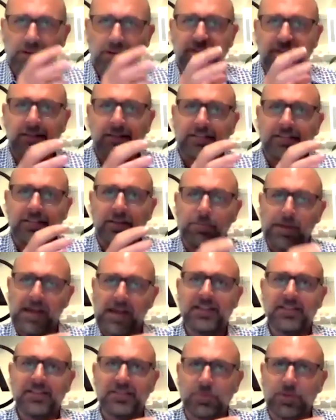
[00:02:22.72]
of sense of the
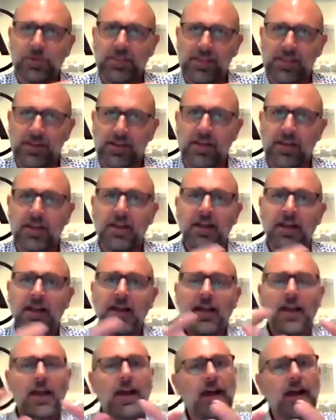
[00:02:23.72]
patterns within it,
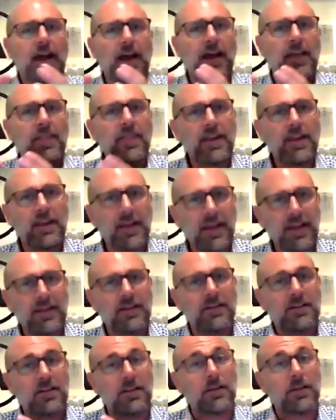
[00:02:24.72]
and then hand
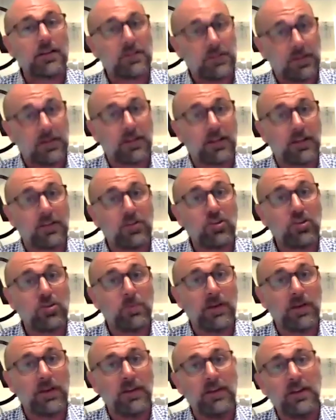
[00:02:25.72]
it to the, to the
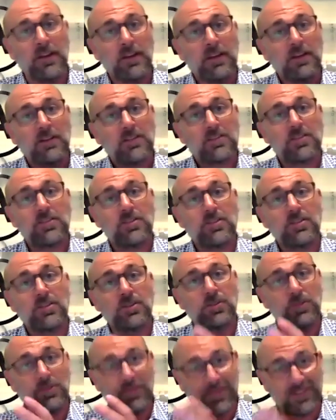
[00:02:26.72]
human to
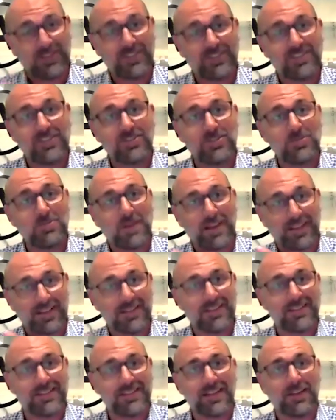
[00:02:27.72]
do the decision
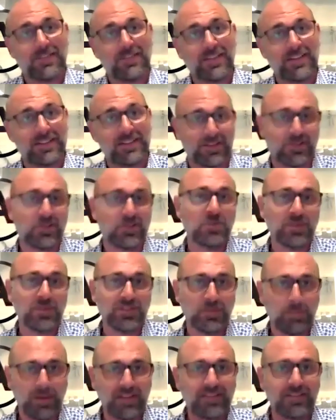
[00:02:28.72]
making, the stuff that the
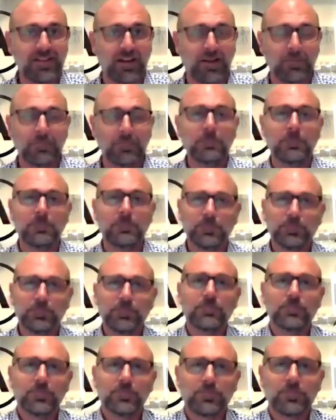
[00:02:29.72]
humans are best at.
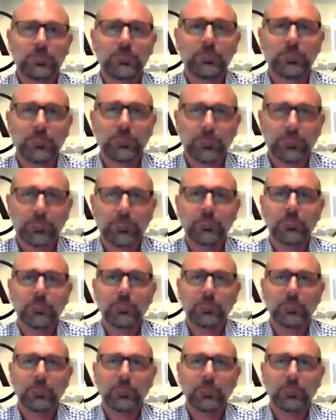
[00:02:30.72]
Yeah, it